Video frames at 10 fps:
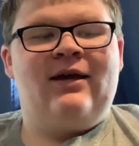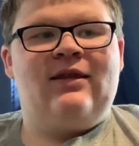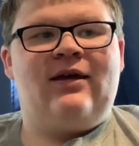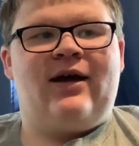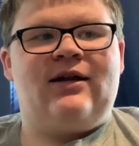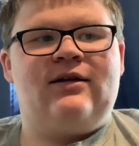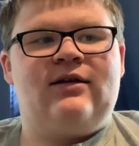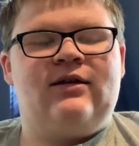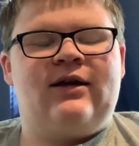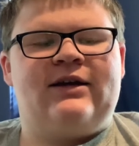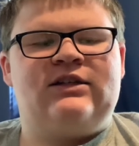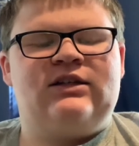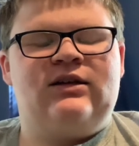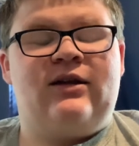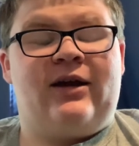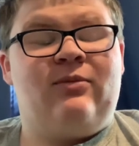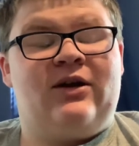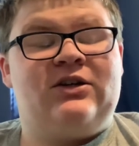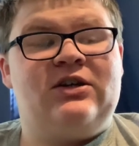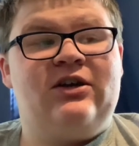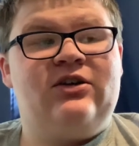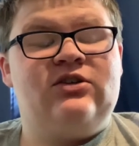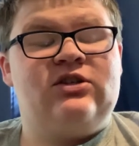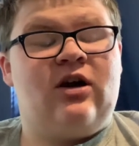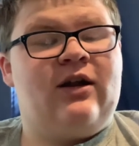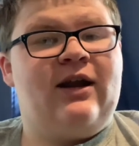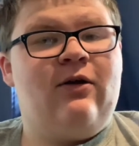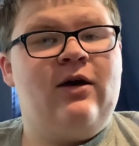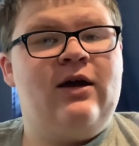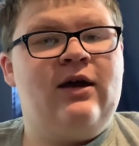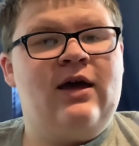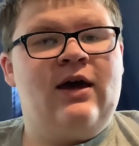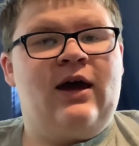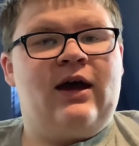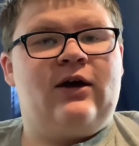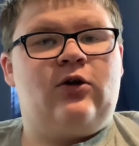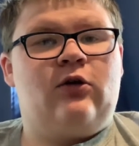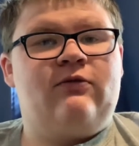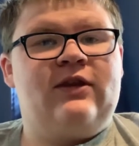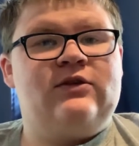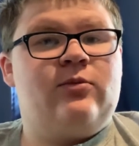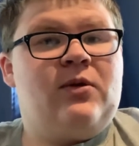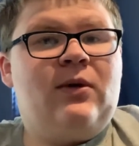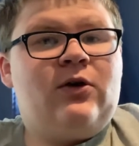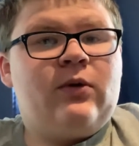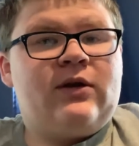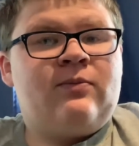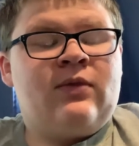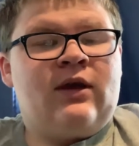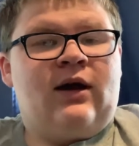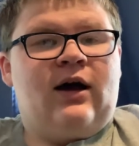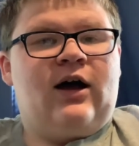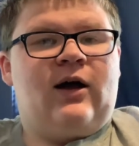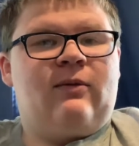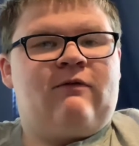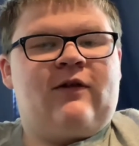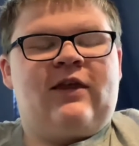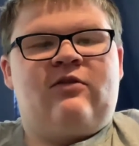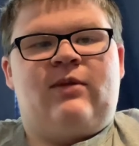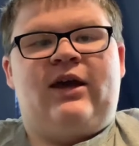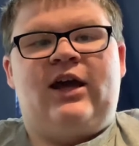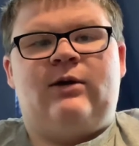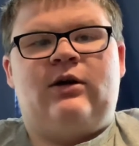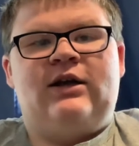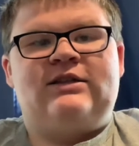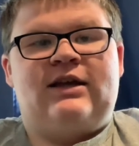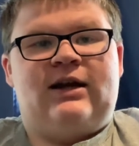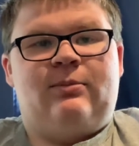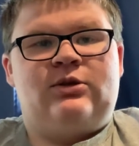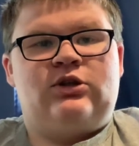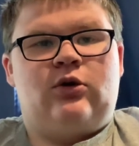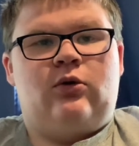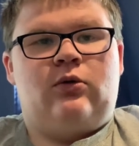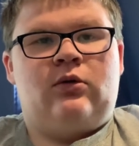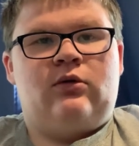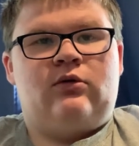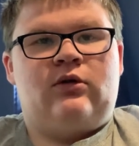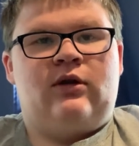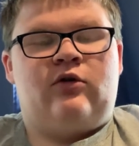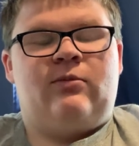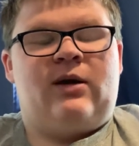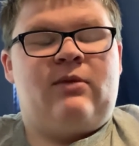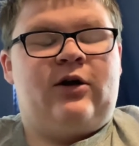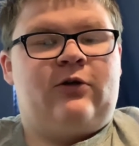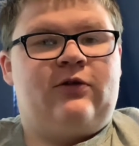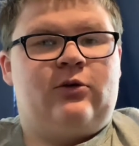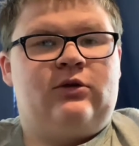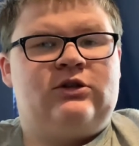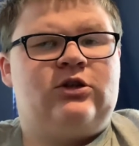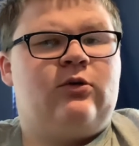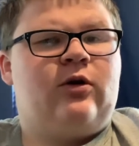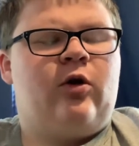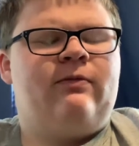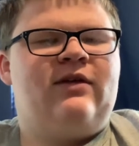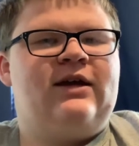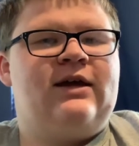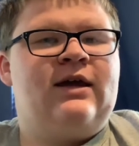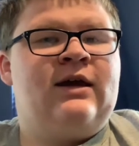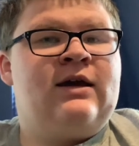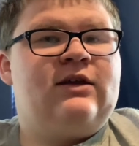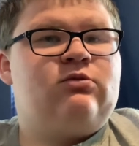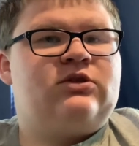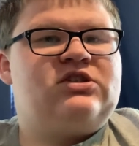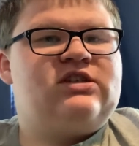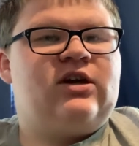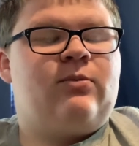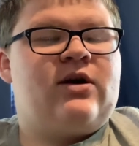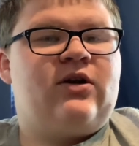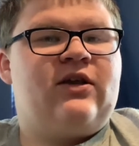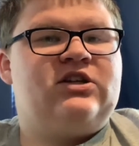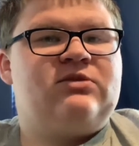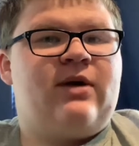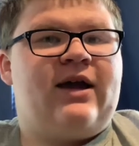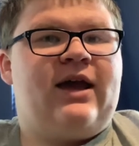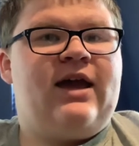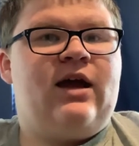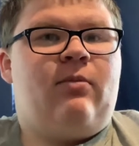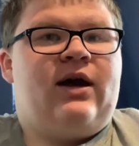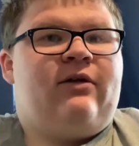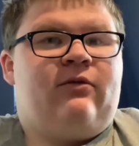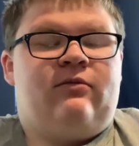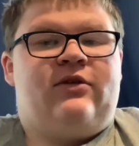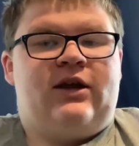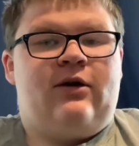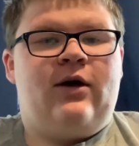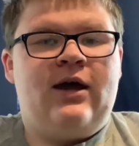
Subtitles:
That nice nightmarish year is gone now. And hopefully this will be a better one. I finally have my camera set up, or my microphone. So hopefully this one should sound better than just my, hey, I'm back video.